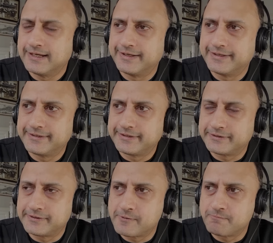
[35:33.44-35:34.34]

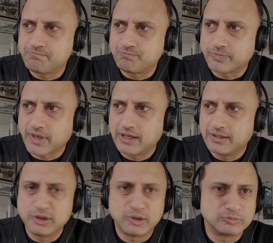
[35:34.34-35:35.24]
Um,
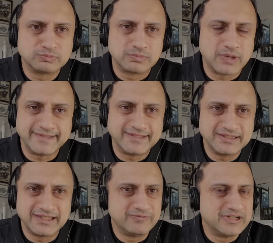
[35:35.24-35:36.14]
you know, I
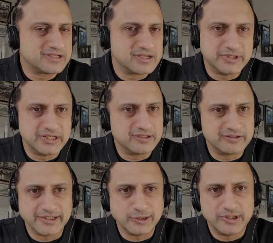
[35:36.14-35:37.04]
think they will come under
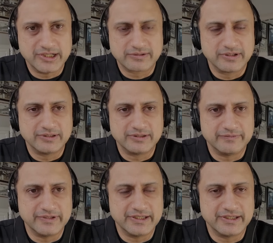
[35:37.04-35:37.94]
regulation the
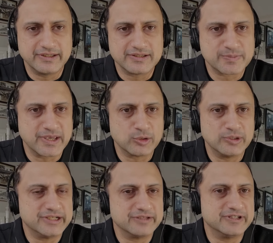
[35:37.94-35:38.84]
way
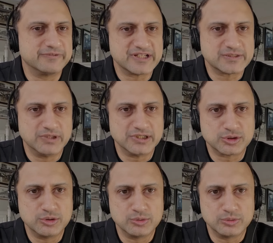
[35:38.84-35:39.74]
speculative investments
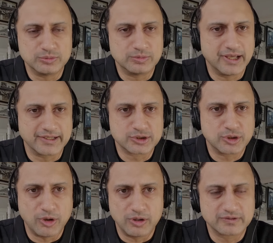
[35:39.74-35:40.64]
do, like
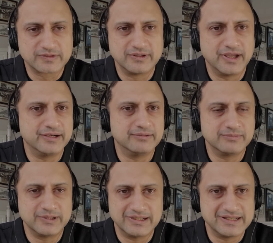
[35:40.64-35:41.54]
stocks and
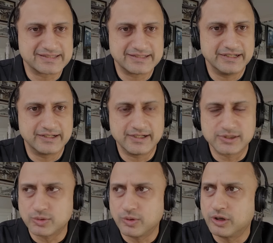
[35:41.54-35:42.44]
real estate and
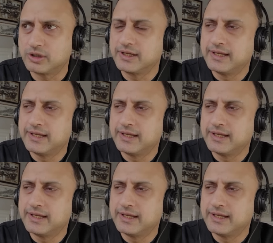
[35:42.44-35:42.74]
so on.